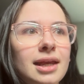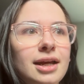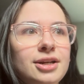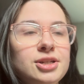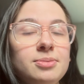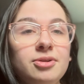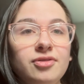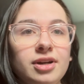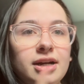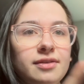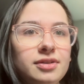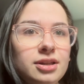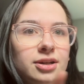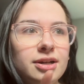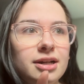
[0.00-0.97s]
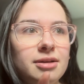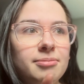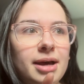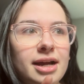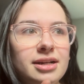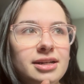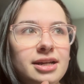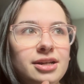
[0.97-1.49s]
To be fair, I haven't looked at a
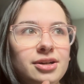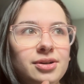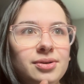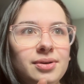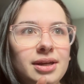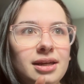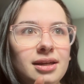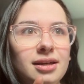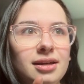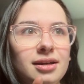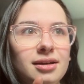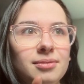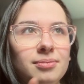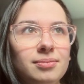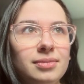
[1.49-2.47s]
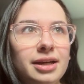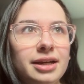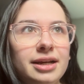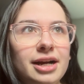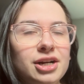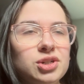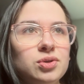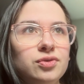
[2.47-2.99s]
Magneto like
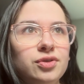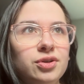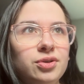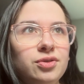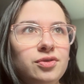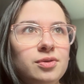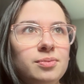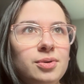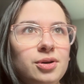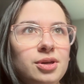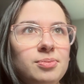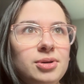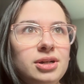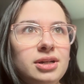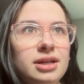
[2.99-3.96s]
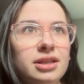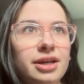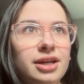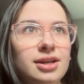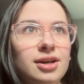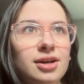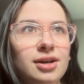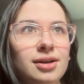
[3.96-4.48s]
actual photo from Pokemon in like